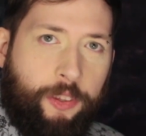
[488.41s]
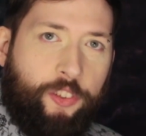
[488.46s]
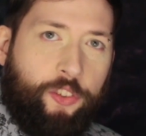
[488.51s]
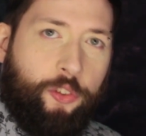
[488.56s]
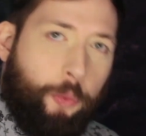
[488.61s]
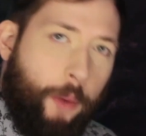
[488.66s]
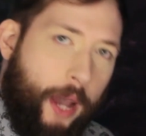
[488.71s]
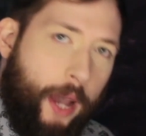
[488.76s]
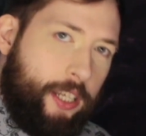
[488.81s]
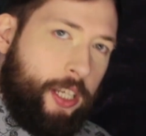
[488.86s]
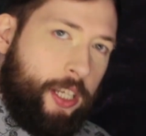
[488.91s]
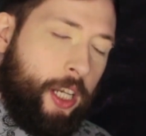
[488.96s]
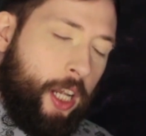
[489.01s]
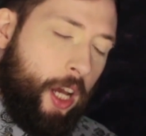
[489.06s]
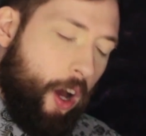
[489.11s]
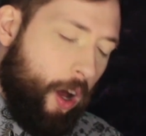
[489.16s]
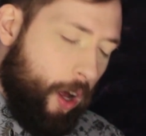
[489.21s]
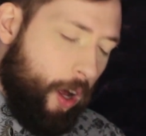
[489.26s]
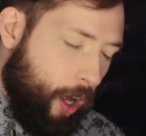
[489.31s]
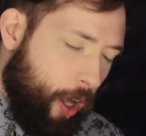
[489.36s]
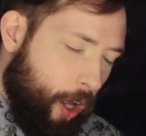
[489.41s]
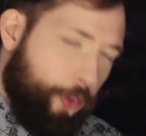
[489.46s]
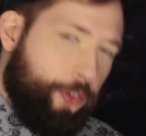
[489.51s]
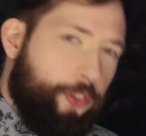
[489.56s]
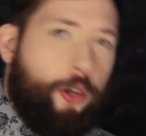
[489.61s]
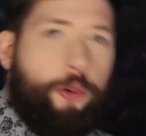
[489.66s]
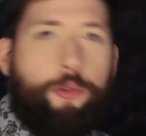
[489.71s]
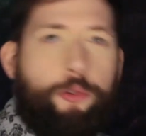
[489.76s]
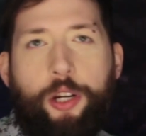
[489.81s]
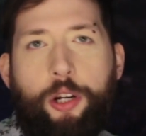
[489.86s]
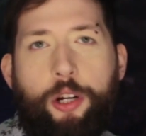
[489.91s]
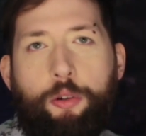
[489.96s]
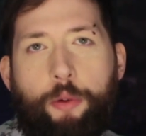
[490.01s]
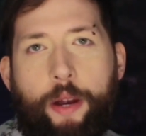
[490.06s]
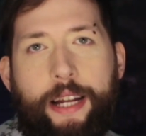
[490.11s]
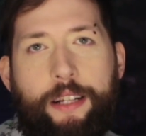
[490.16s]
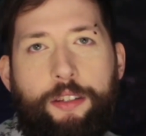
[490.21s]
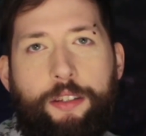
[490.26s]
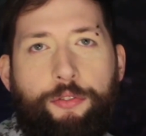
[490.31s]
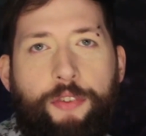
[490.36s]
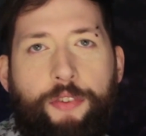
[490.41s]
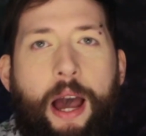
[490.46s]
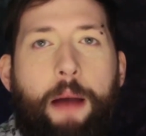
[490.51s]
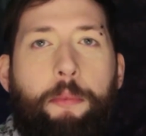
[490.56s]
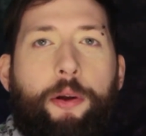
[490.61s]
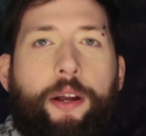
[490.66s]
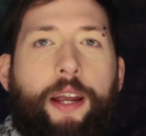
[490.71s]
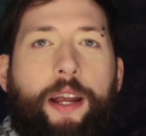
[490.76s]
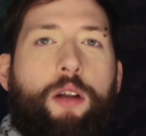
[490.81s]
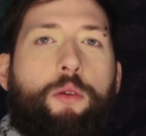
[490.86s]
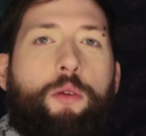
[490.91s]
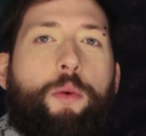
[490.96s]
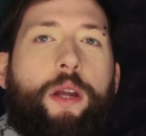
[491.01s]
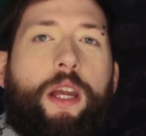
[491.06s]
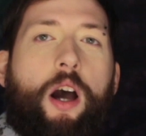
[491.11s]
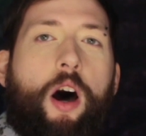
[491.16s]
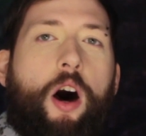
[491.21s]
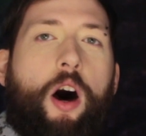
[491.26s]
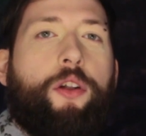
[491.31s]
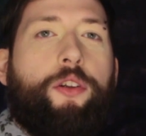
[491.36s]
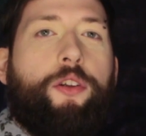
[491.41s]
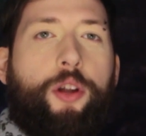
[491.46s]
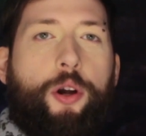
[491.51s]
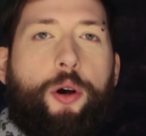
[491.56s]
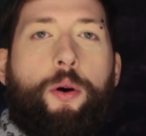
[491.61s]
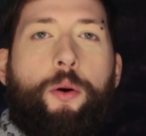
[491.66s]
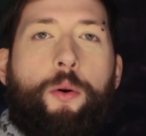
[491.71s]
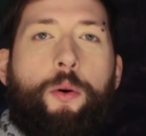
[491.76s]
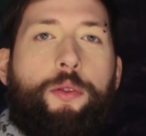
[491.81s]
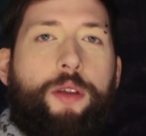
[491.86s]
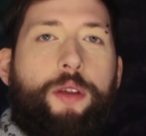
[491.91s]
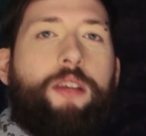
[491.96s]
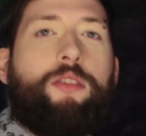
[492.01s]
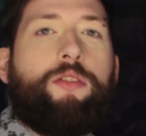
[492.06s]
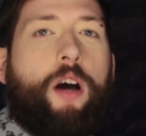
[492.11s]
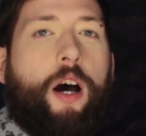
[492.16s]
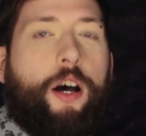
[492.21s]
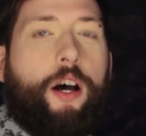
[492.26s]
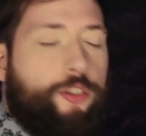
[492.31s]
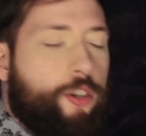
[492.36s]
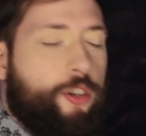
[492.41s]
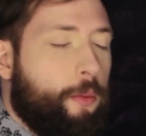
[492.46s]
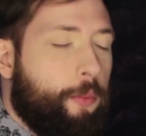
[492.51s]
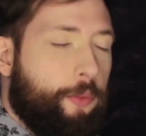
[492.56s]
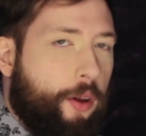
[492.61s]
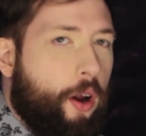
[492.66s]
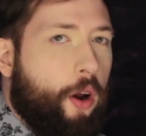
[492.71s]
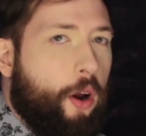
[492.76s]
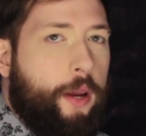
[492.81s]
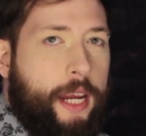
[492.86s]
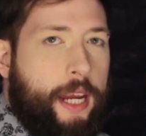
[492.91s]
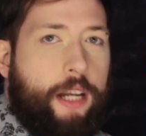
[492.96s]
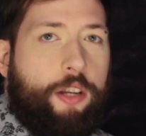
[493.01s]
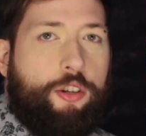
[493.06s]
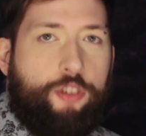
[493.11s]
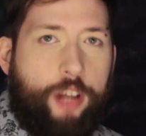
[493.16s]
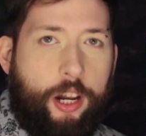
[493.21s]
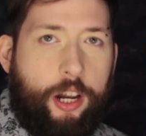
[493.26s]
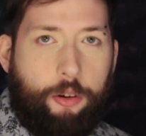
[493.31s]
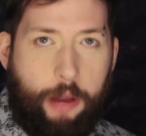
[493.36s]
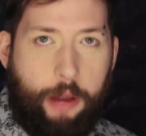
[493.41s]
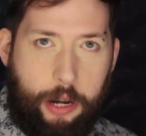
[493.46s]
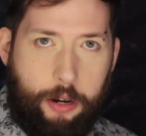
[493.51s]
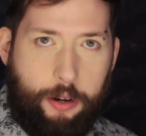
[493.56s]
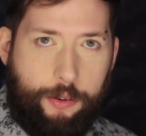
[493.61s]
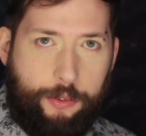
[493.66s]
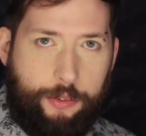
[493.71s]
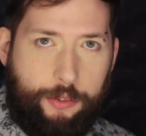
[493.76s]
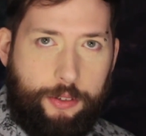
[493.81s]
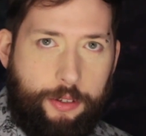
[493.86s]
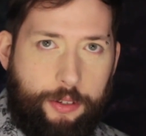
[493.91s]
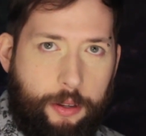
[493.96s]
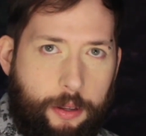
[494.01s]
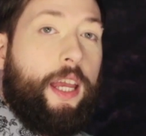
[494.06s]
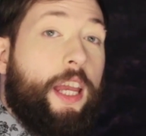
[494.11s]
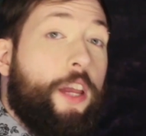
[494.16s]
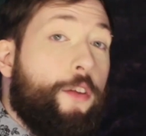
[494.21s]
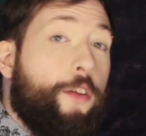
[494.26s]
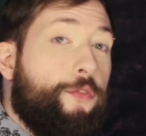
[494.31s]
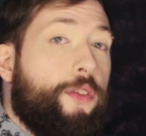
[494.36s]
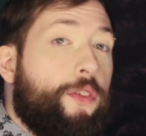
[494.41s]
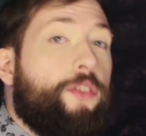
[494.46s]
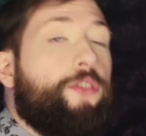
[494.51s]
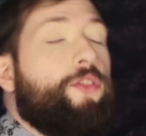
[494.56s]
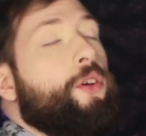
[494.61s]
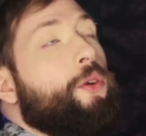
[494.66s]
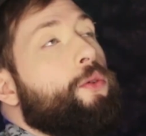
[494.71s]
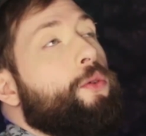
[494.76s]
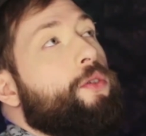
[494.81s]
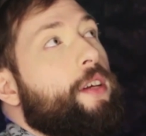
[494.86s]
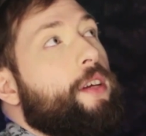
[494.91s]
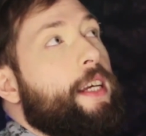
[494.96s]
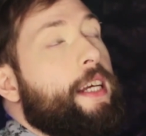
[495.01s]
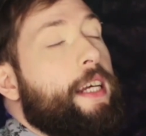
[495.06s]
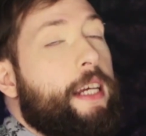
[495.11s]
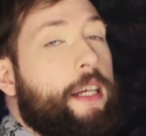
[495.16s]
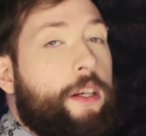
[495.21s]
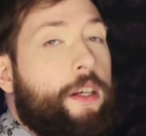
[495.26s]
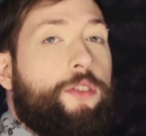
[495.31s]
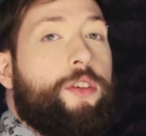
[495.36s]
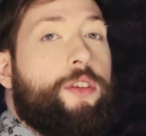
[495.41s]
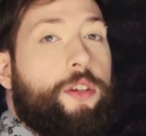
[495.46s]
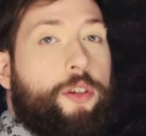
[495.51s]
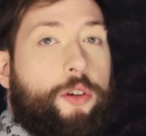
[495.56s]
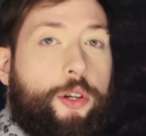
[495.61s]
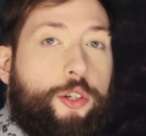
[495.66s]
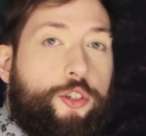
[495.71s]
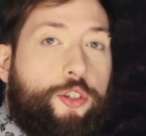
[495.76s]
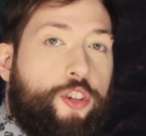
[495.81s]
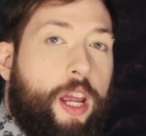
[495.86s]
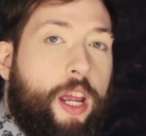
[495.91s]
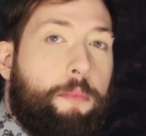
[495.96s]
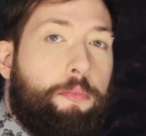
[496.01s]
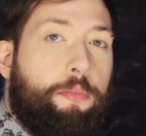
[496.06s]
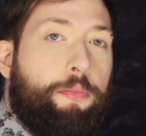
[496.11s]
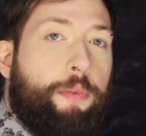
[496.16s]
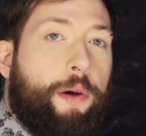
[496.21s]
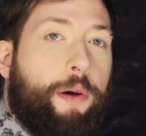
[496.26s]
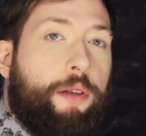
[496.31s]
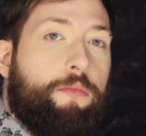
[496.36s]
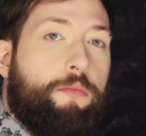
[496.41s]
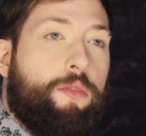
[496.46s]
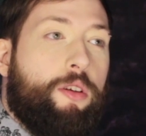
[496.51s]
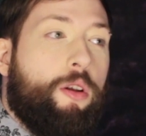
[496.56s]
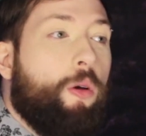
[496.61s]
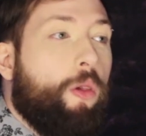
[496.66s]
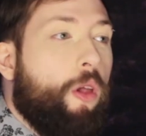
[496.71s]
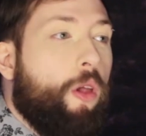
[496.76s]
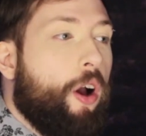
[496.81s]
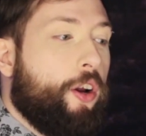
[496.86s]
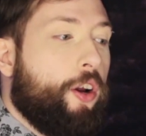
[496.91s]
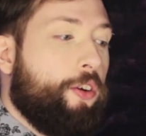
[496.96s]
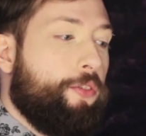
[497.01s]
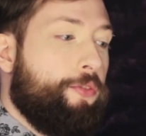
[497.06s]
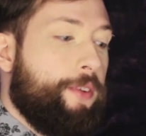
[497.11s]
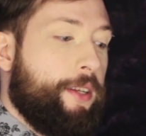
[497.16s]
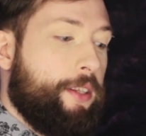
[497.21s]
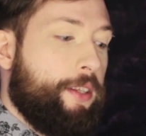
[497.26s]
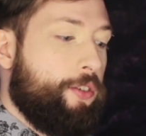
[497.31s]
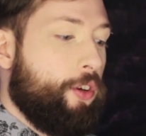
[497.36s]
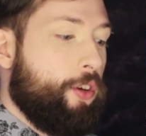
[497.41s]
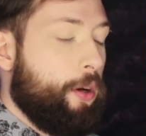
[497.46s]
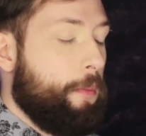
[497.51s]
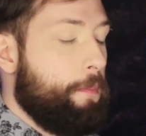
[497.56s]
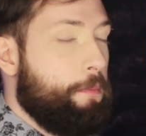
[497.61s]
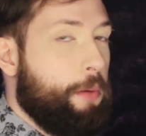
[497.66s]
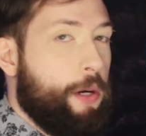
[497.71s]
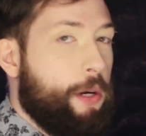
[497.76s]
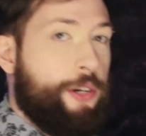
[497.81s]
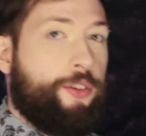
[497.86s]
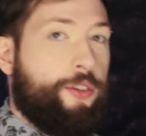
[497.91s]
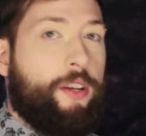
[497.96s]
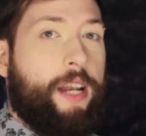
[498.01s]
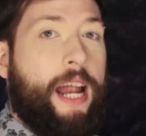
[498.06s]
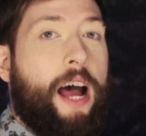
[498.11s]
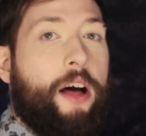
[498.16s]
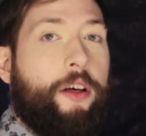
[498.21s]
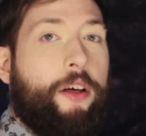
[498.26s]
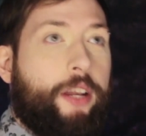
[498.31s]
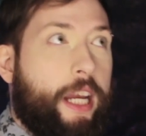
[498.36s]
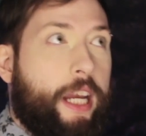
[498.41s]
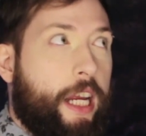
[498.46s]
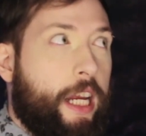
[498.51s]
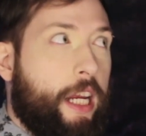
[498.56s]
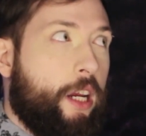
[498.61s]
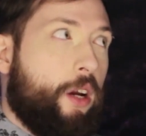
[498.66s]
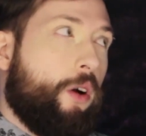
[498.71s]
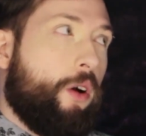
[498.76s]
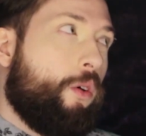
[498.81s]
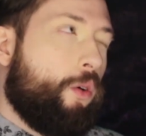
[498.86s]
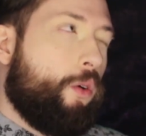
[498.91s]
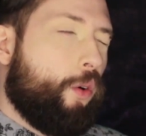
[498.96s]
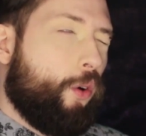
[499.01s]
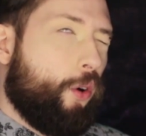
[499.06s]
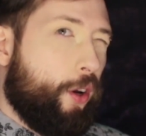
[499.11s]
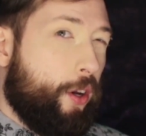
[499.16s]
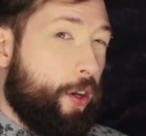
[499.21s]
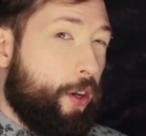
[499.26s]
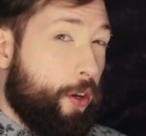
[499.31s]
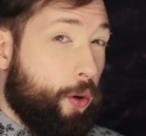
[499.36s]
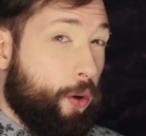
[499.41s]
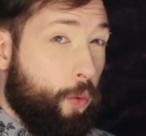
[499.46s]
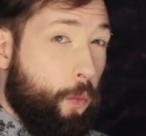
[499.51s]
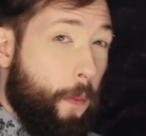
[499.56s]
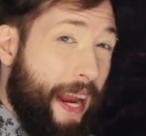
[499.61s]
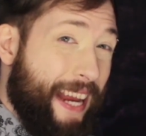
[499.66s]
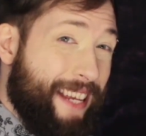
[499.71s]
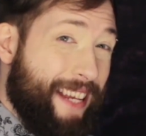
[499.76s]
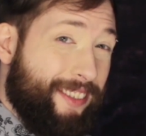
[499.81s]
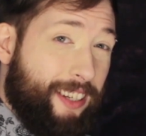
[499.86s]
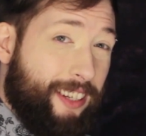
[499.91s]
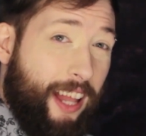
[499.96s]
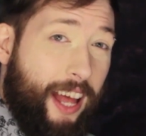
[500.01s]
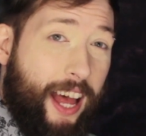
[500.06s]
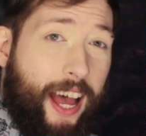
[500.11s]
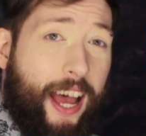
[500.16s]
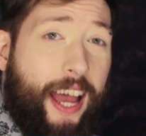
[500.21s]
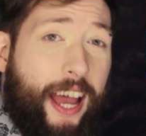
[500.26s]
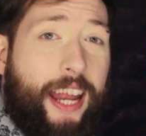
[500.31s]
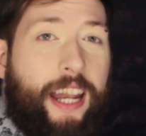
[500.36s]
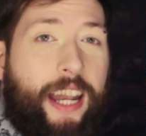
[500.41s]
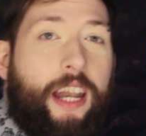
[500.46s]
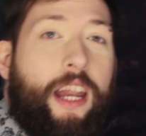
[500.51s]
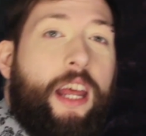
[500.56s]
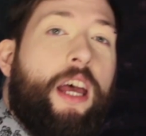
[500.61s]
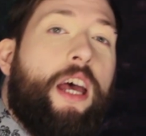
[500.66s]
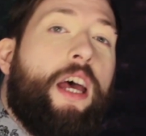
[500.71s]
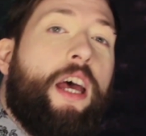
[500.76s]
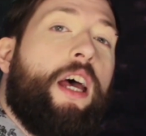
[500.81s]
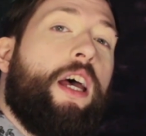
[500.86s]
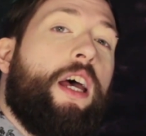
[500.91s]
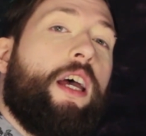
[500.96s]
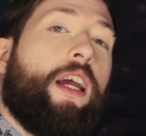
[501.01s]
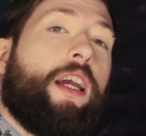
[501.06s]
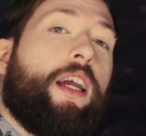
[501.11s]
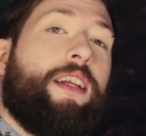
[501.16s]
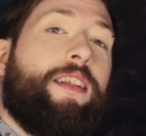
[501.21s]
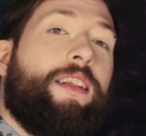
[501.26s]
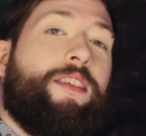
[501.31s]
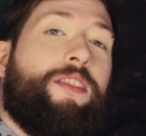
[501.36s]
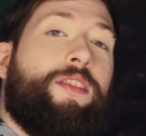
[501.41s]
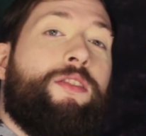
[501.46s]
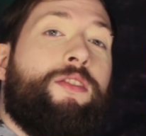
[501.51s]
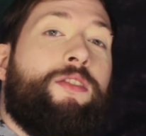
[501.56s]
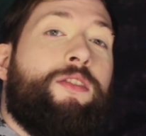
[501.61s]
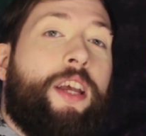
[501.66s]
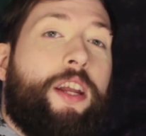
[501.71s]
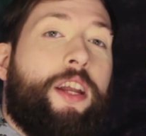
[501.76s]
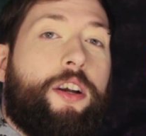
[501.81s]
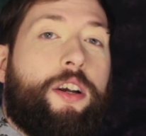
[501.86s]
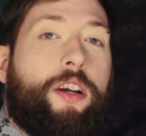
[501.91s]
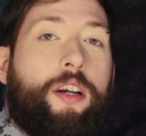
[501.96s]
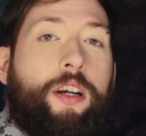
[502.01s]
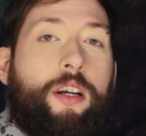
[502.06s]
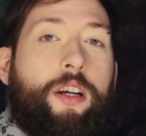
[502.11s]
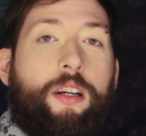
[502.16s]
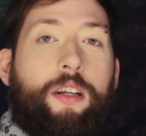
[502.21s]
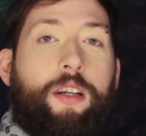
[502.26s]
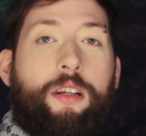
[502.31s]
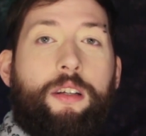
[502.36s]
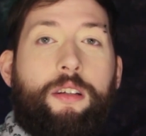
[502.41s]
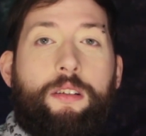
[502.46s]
Sweat also degrades fabric, and we all know these costumes are heat generators. If the suit is in good shape but no longer fits your personality or your waistline, consider